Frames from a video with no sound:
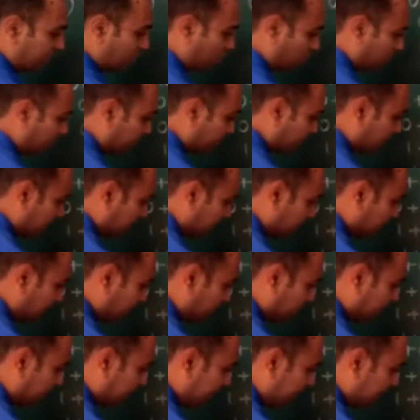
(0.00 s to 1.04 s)
0. Here
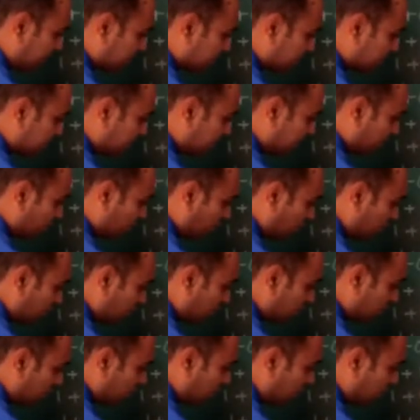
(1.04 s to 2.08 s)
we write
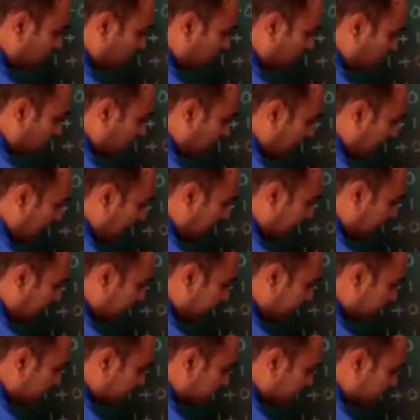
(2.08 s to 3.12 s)
0
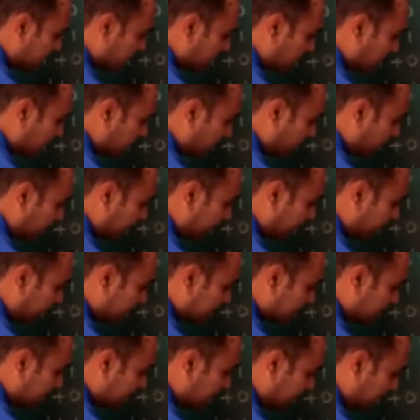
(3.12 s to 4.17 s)
and is
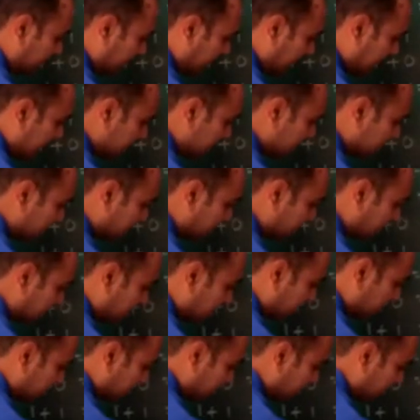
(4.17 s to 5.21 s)
represented as
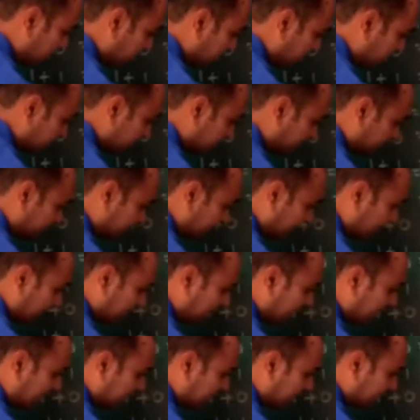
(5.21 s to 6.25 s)

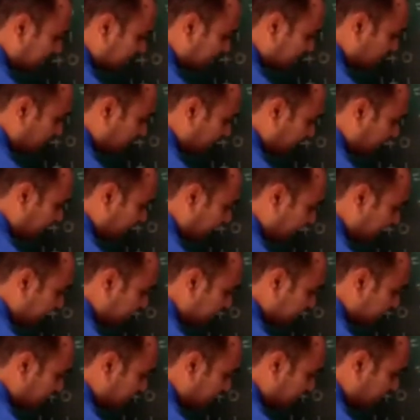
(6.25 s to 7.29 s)
something like this. Here it
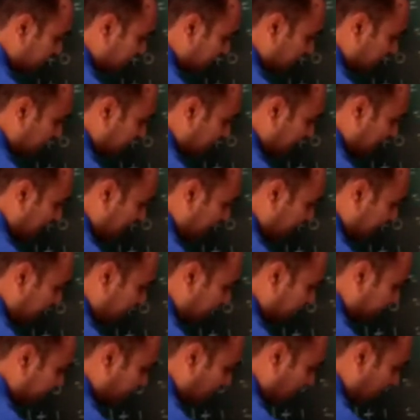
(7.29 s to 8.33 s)
is
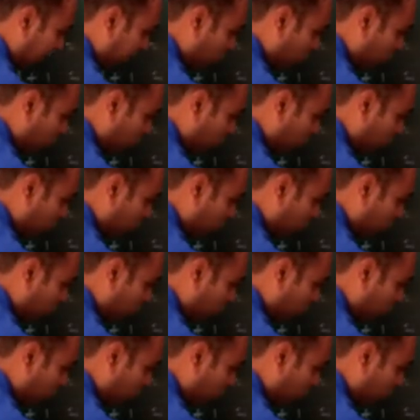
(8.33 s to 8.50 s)
and